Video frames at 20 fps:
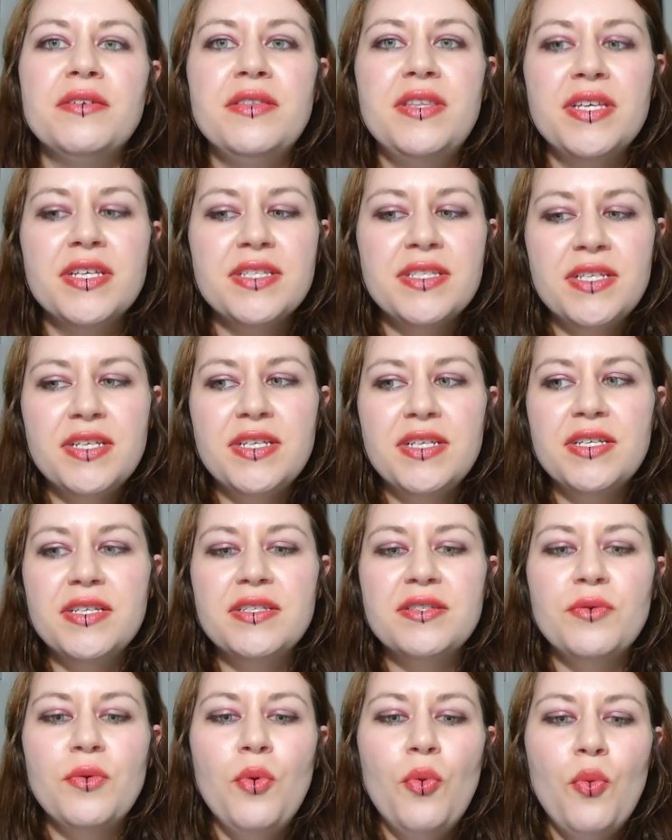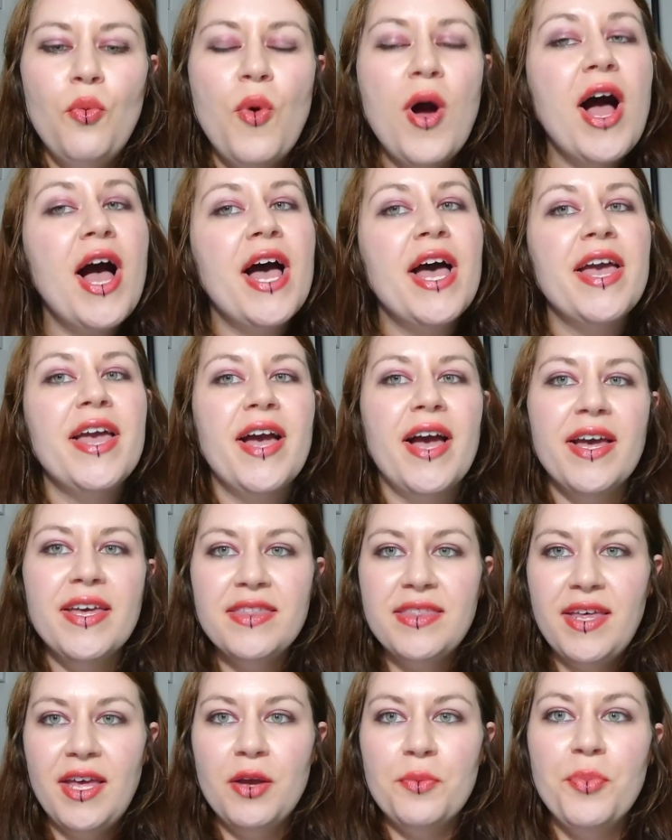So this is why
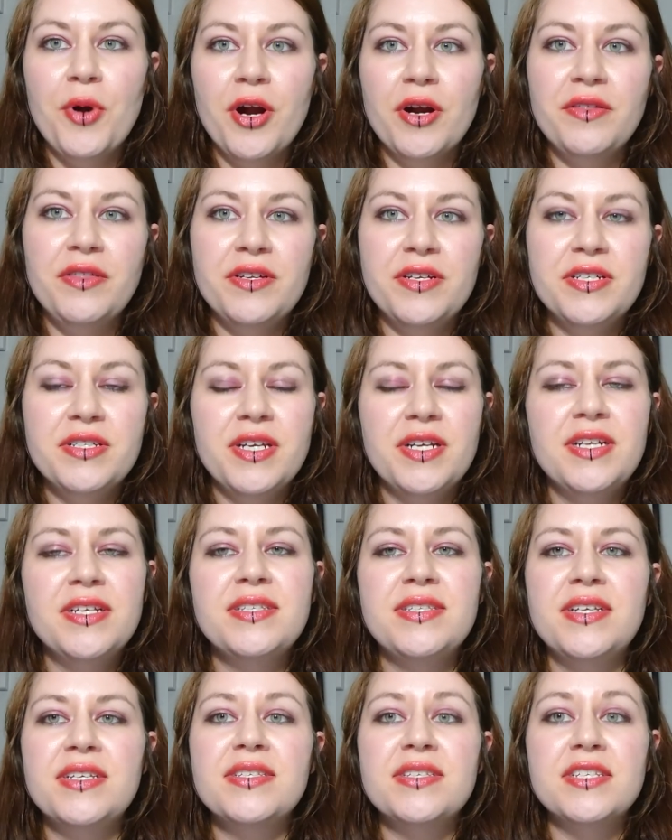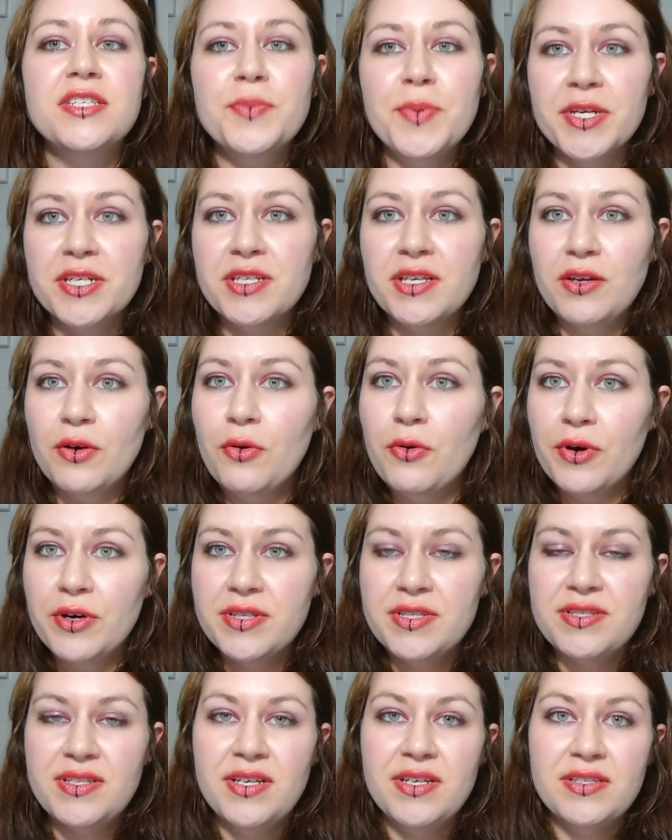I think parthenogenesis, especially in
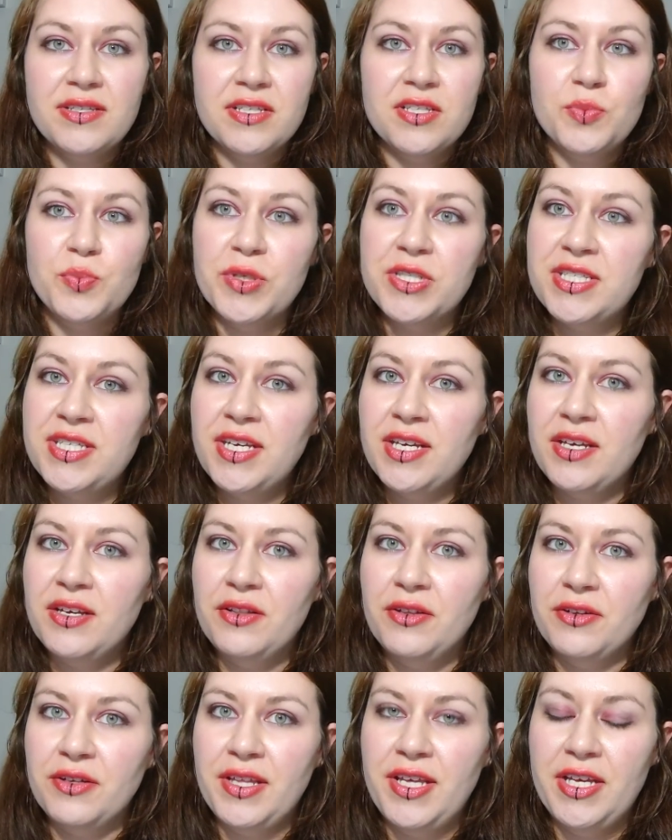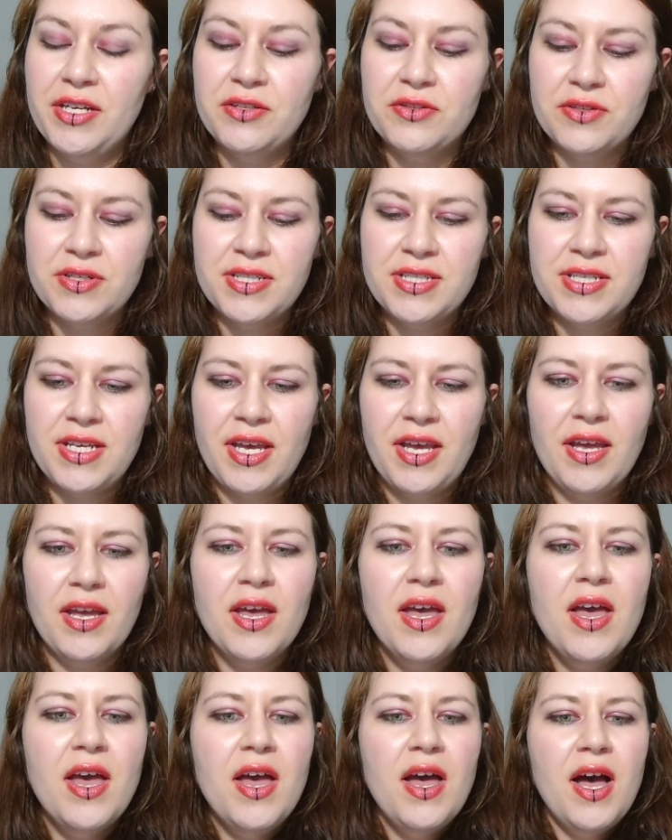corn snakes, is particularly interesting.